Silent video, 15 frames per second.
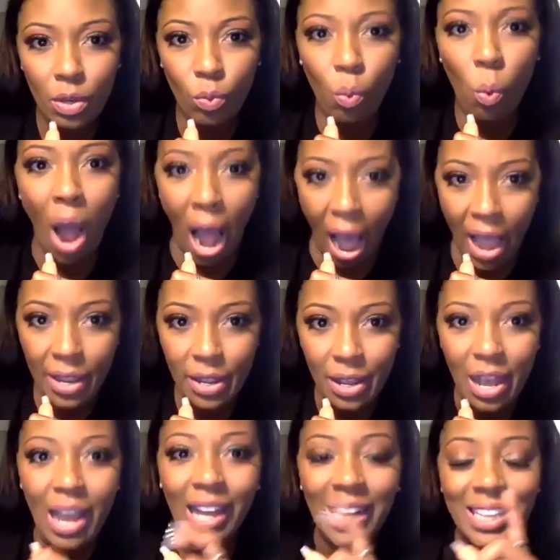Why?
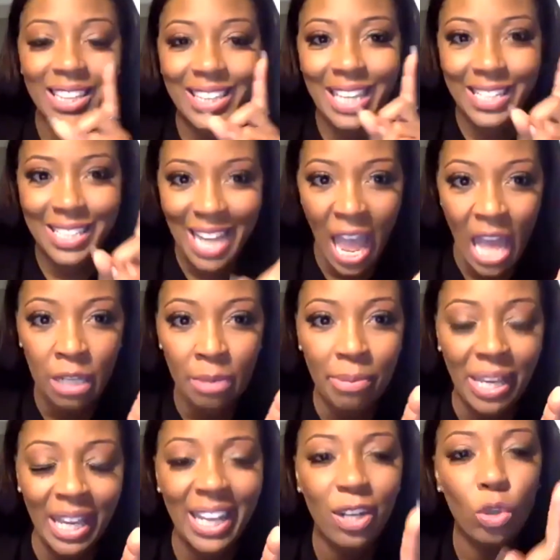The
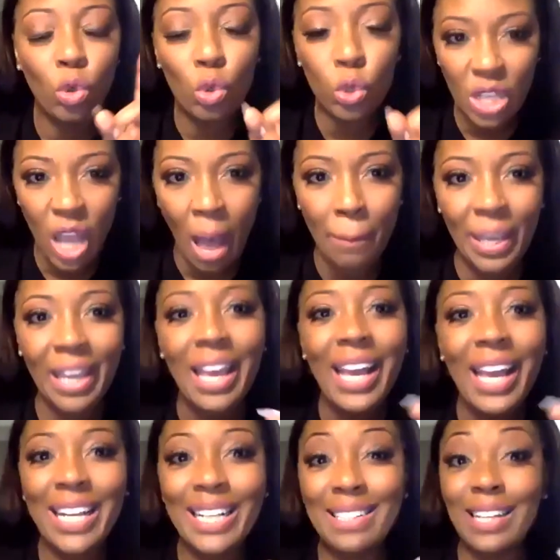enemy, who's coming?
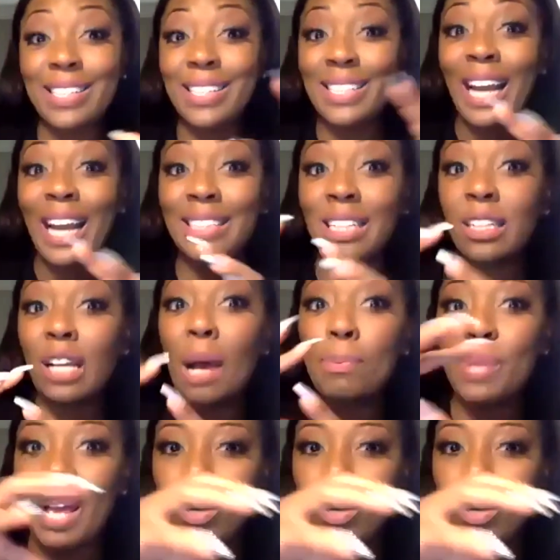He says, Satan comes